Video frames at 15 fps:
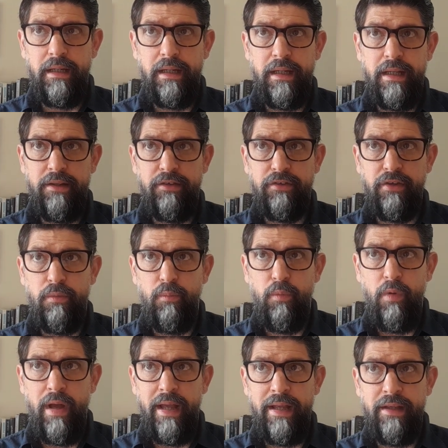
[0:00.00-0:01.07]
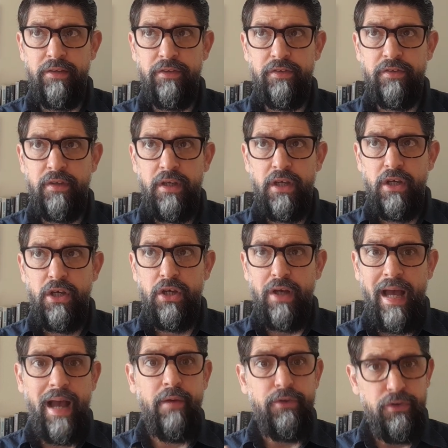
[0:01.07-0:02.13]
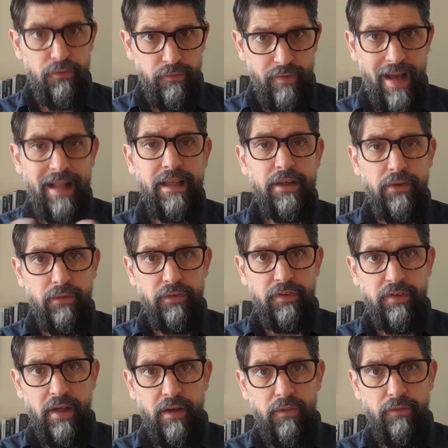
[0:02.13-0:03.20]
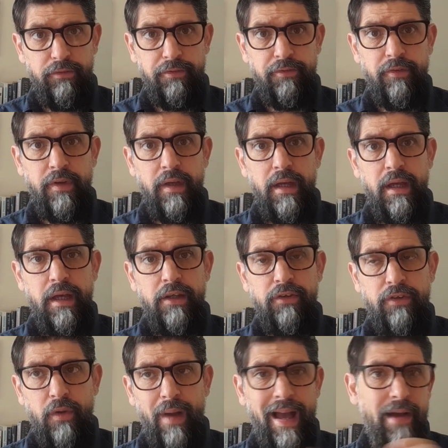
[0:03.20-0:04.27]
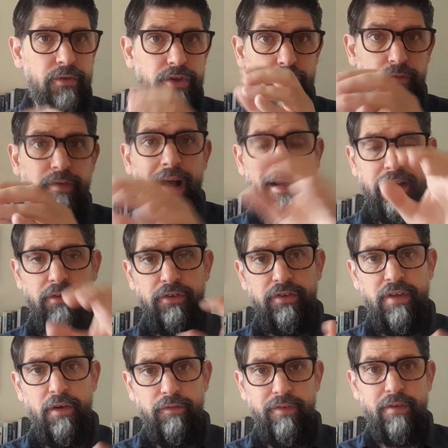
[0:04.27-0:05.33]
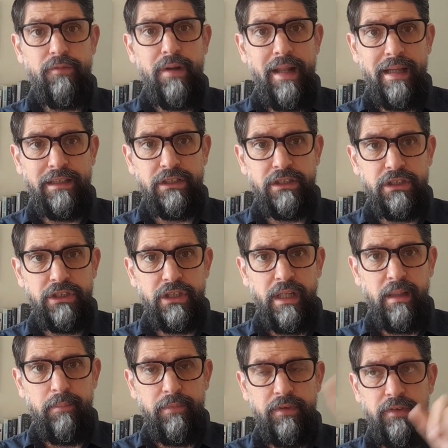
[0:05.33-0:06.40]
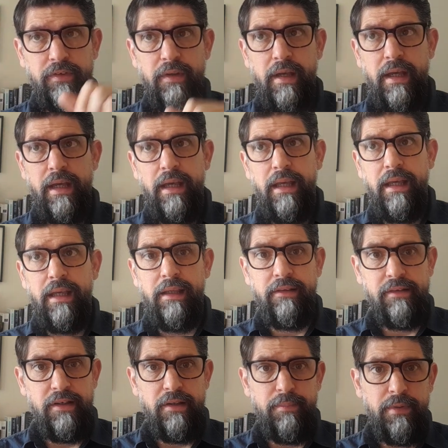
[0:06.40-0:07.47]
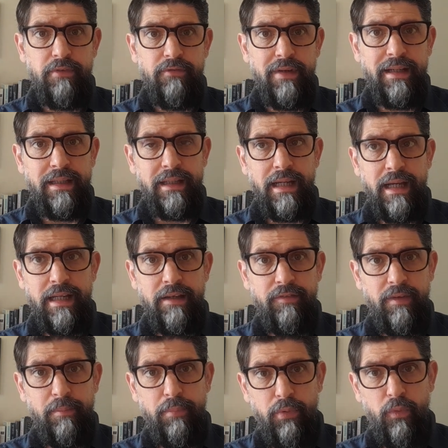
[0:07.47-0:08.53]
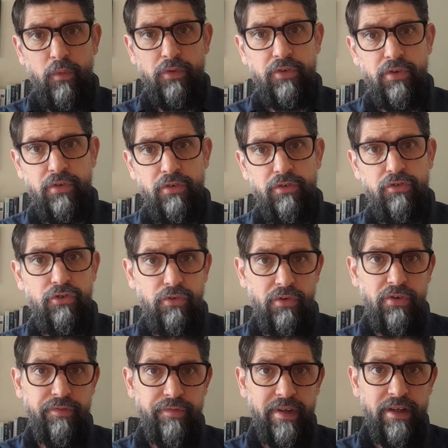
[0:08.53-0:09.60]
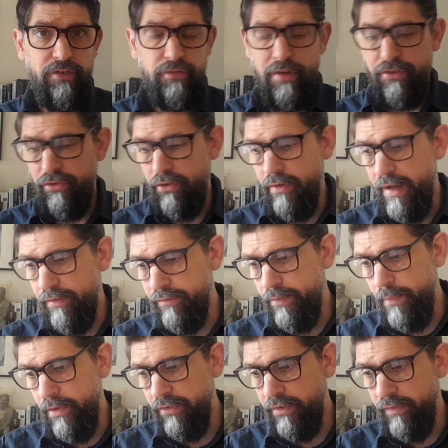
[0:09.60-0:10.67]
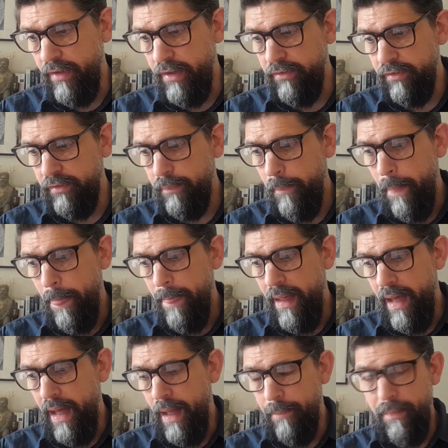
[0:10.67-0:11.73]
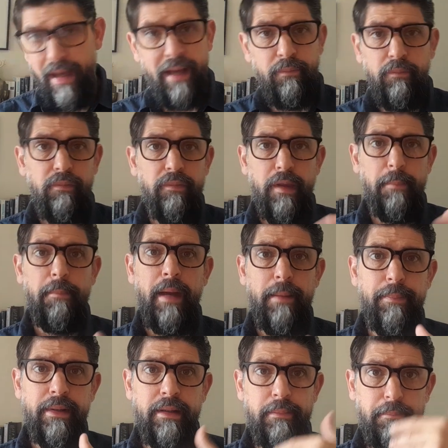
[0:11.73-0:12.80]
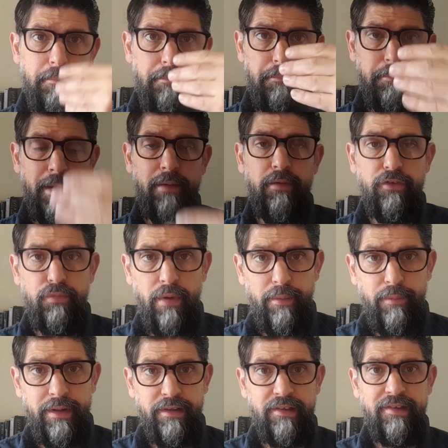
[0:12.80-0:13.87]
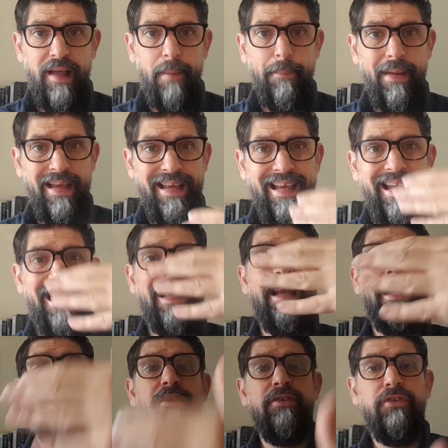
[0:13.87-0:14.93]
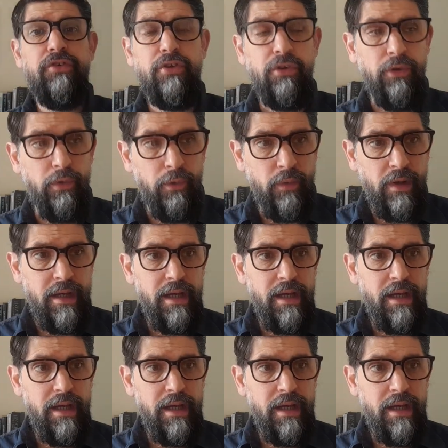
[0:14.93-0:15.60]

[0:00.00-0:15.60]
in some ways how you value yourself. So how you value yourself in relationships is going to be really kind of important during a Venus retrograde for most of us. And it may be periods where we step into